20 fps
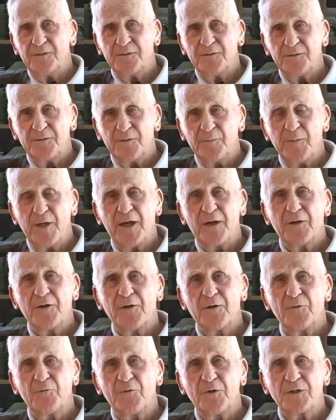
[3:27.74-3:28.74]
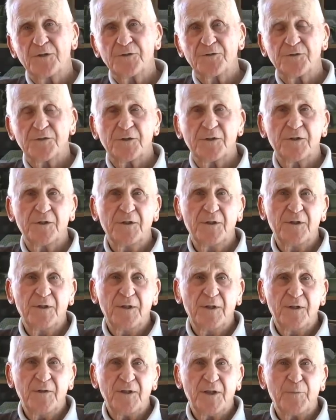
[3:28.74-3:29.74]
the manner in which
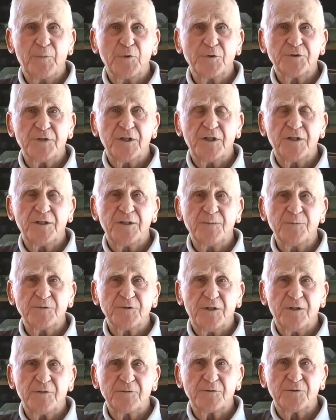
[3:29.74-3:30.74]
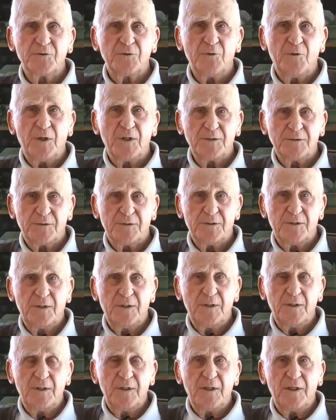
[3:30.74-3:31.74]
they presented themselves to us
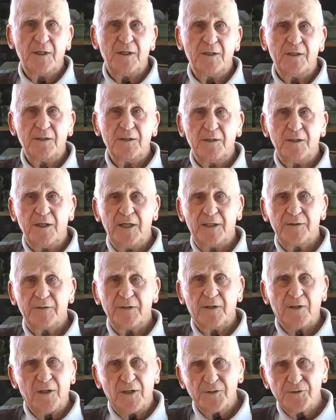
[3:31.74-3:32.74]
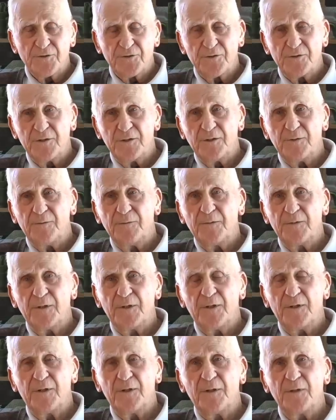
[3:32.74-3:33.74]
at the luncheon and
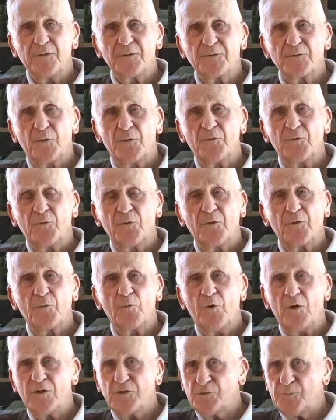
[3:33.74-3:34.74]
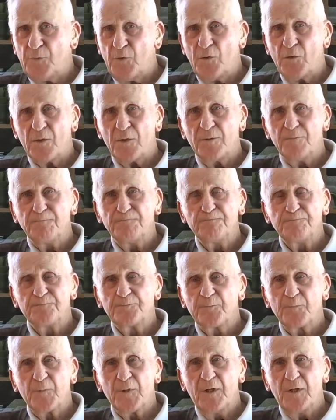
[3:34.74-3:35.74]
so forth. Well spoken.
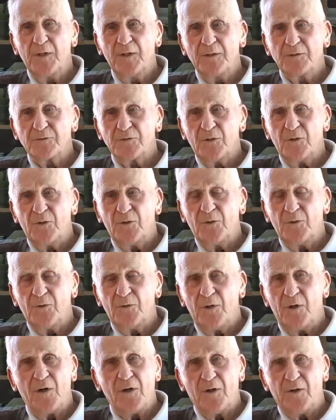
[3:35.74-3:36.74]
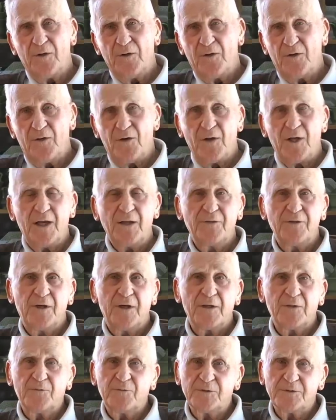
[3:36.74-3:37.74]
So all in all, I
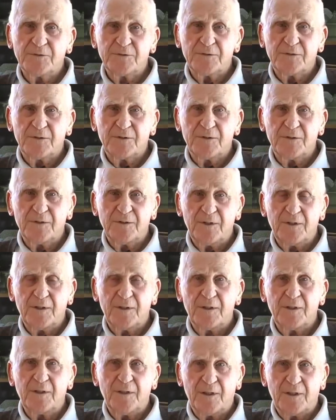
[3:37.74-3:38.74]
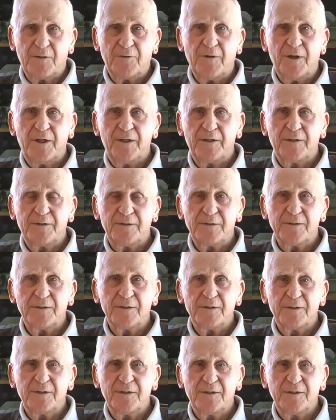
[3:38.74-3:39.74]
thought it was a great
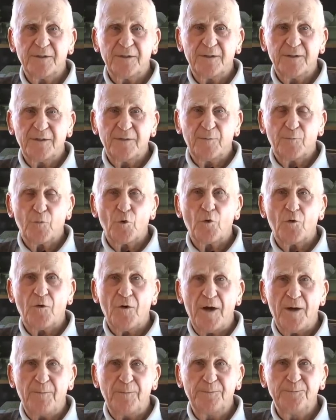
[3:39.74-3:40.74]
program.